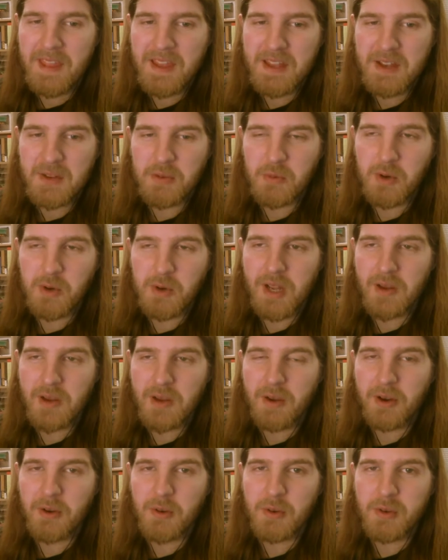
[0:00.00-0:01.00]
Oh, what kind
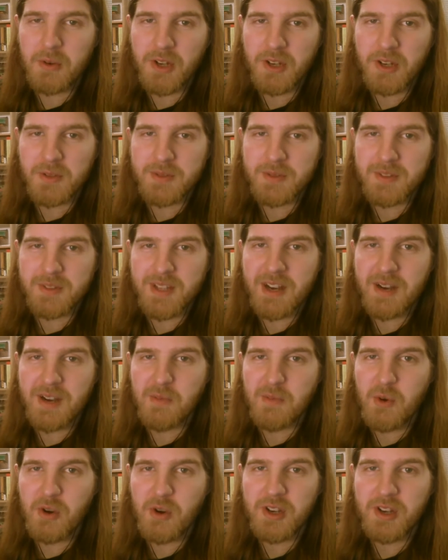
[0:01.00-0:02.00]
of, are we talking some Saturday
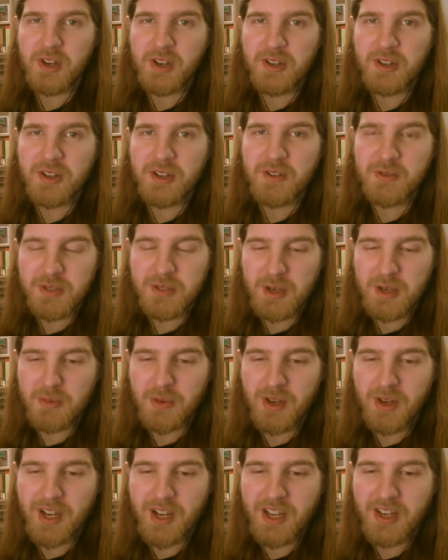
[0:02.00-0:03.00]
morning cartoons here,
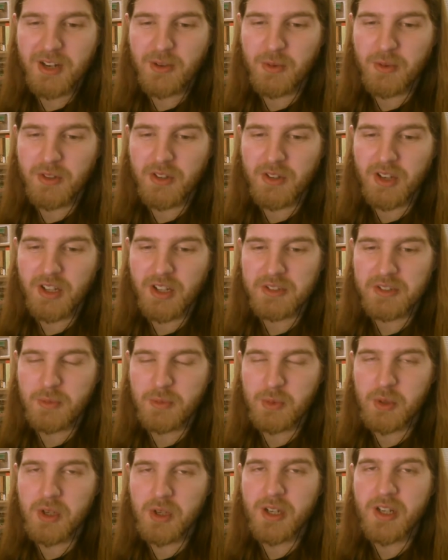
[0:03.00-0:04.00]
Brian? Or are we talking some
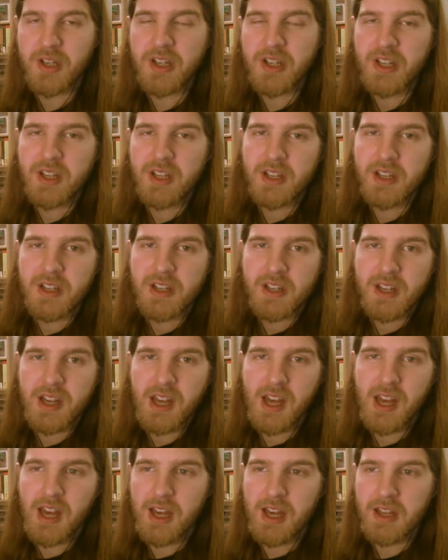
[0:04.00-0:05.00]
more
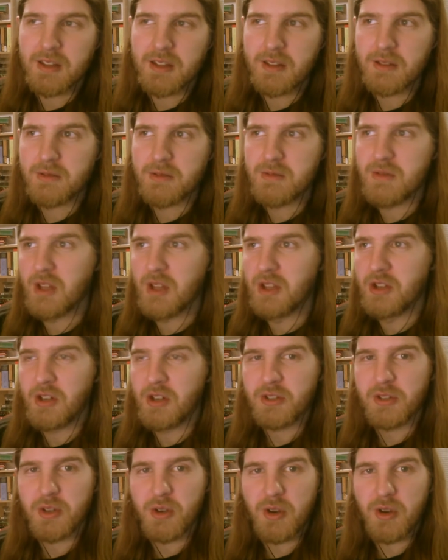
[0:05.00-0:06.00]
uh,
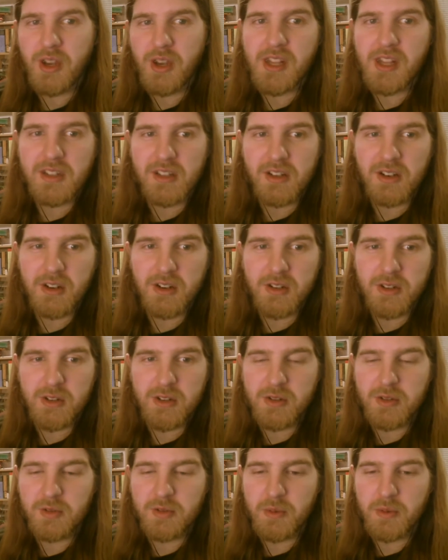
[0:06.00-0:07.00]
adult-oriented
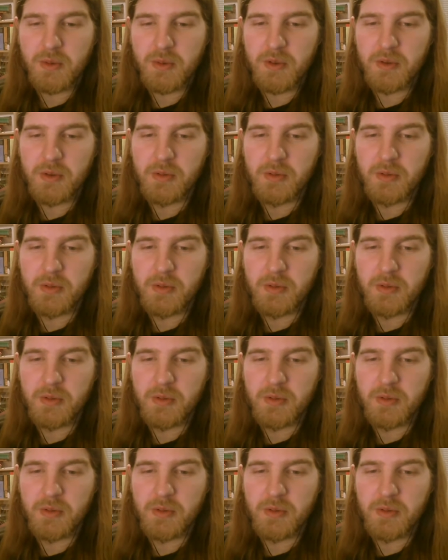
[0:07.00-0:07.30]
cartoons. A little bit of